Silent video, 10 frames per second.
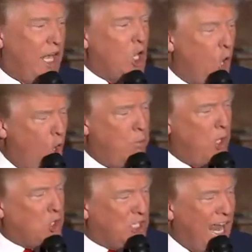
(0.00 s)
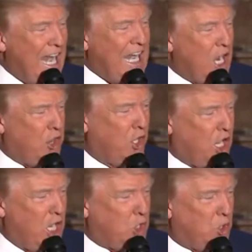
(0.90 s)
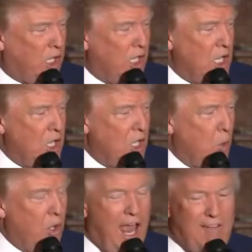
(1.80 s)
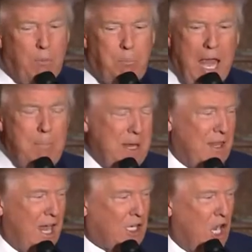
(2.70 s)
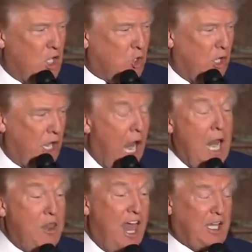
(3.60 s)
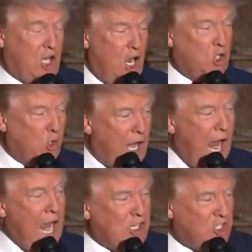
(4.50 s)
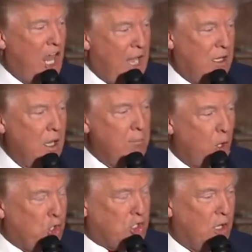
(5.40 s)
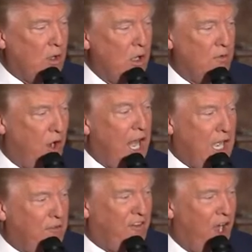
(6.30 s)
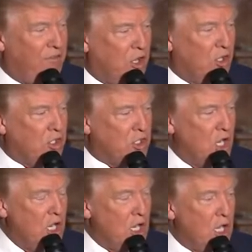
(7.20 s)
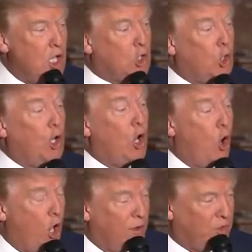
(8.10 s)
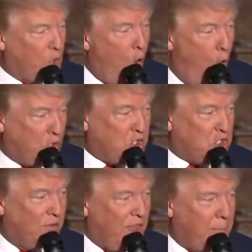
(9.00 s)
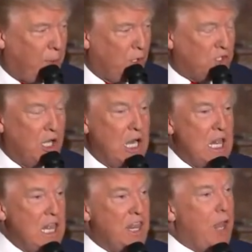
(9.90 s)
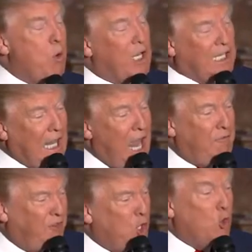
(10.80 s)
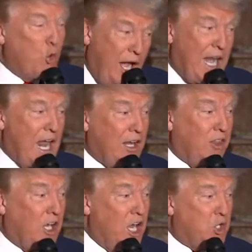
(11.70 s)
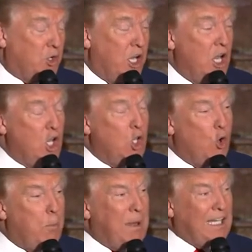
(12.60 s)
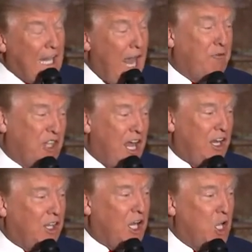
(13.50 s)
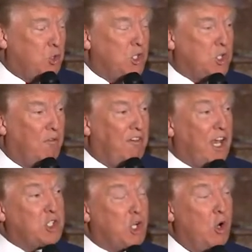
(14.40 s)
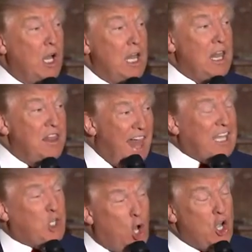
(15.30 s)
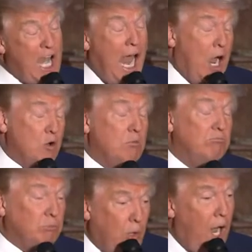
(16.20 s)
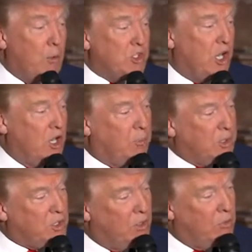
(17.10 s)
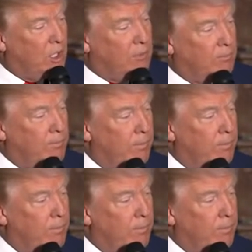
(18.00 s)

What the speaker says: that in almost any other country, where you have a baby in that country and that country has that person for 85 years, including all of the costs of that person, they would laugh you right out of the country. You would be laughed out of the country so fast. So that turned out I was 100% right.